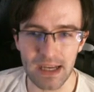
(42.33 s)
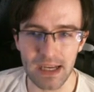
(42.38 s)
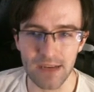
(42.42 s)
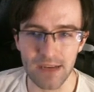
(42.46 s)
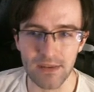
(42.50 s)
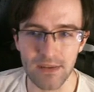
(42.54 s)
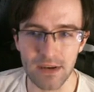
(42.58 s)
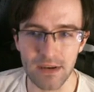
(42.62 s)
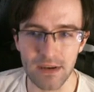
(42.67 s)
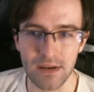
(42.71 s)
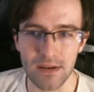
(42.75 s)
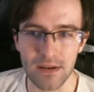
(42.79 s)

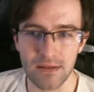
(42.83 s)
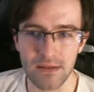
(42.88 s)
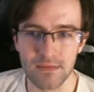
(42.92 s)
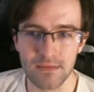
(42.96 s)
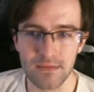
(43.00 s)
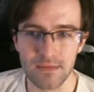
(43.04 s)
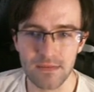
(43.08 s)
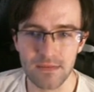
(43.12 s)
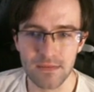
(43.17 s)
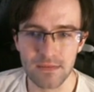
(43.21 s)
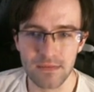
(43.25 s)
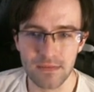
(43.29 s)
even.
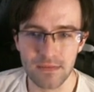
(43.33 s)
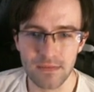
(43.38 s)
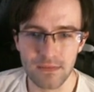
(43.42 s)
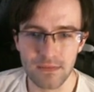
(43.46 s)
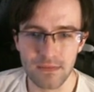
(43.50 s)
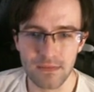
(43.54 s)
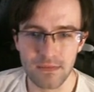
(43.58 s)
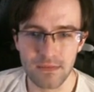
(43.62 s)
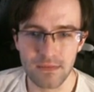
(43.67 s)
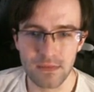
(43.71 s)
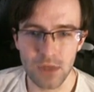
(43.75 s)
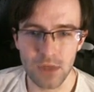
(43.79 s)

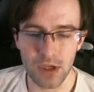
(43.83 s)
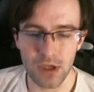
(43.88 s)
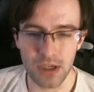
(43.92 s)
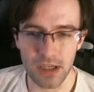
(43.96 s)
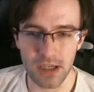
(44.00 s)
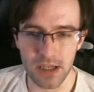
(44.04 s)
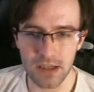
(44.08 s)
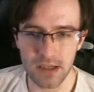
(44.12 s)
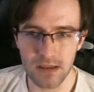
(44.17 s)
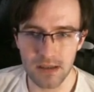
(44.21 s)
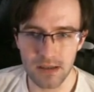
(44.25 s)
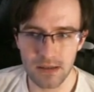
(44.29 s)
Are you
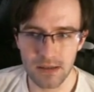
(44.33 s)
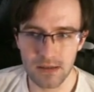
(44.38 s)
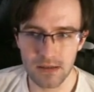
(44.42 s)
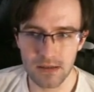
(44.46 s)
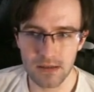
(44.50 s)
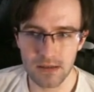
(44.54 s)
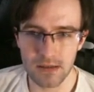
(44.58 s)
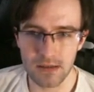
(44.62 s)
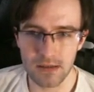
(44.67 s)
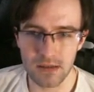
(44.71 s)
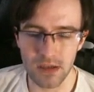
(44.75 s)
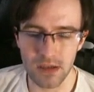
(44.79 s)
done?
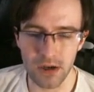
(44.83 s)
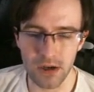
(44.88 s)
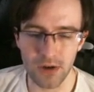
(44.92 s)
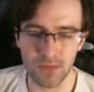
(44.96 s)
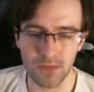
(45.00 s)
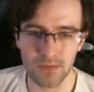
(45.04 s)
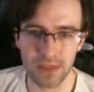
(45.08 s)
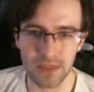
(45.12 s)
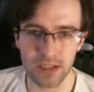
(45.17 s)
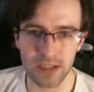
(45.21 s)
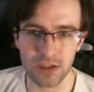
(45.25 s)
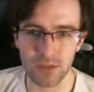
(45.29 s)
Nope,
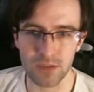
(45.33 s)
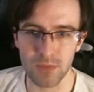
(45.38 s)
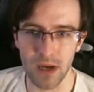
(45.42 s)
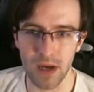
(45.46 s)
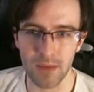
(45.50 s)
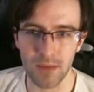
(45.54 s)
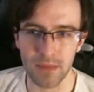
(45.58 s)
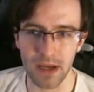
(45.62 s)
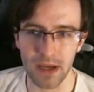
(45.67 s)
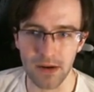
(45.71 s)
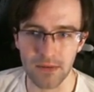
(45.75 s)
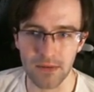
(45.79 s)
he just
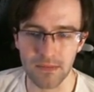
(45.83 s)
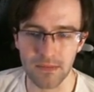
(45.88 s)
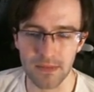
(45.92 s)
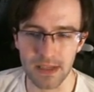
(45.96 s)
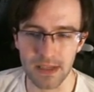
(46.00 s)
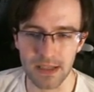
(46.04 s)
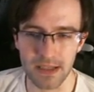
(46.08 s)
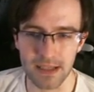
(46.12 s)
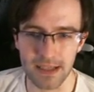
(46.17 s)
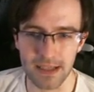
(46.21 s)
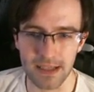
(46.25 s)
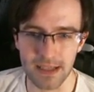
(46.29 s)
popped out.
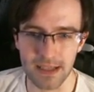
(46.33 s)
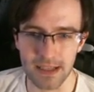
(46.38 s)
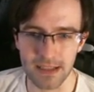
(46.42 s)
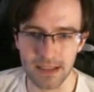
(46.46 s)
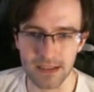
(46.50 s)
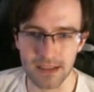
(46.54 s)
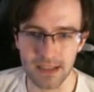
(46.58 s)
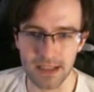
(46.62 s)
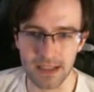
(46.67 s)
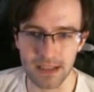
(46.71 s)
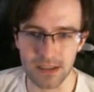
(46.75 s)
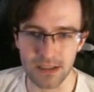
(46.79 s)
He,
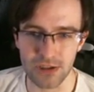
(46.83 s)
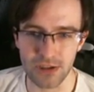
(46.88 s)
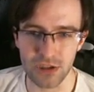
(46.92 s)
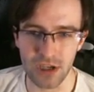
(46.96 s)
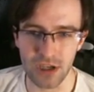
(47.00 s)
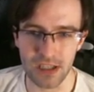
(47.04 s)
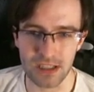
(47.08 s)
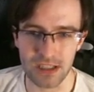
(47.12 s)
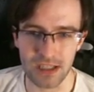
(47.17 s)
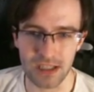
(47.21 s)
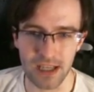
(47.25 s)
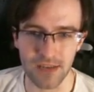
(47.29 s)
he, he
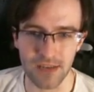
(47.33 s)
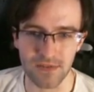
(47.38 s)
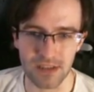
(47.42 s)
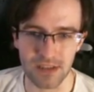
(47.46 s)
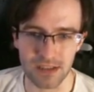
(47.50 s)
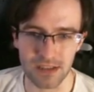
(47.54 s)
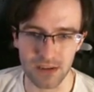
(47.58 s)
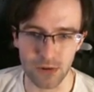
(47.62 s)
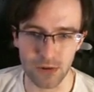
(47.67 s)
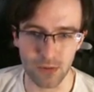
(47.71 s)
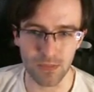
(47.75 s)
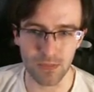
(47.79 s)
just left his little